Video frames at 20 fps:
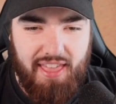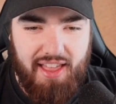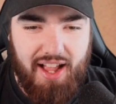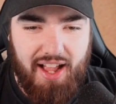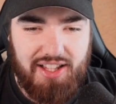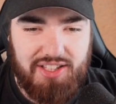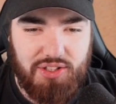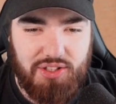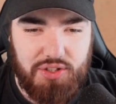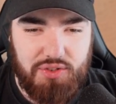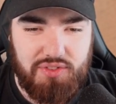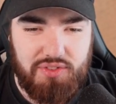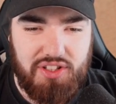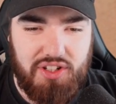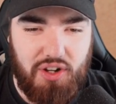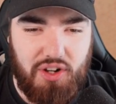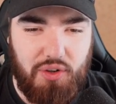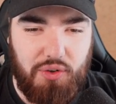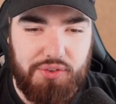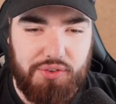
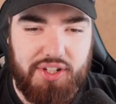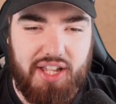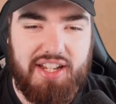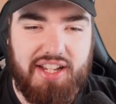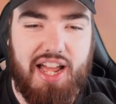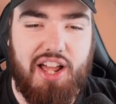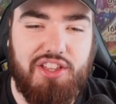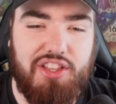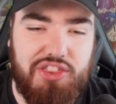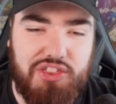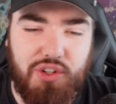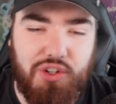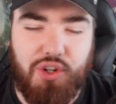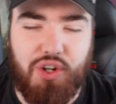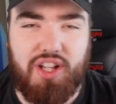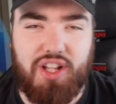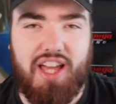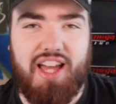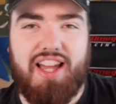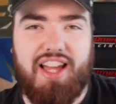and I
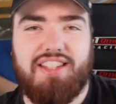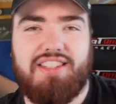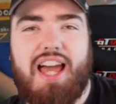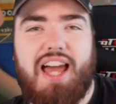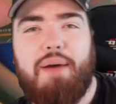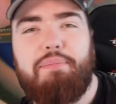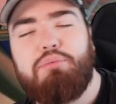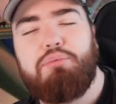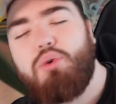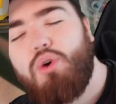thought, guys, I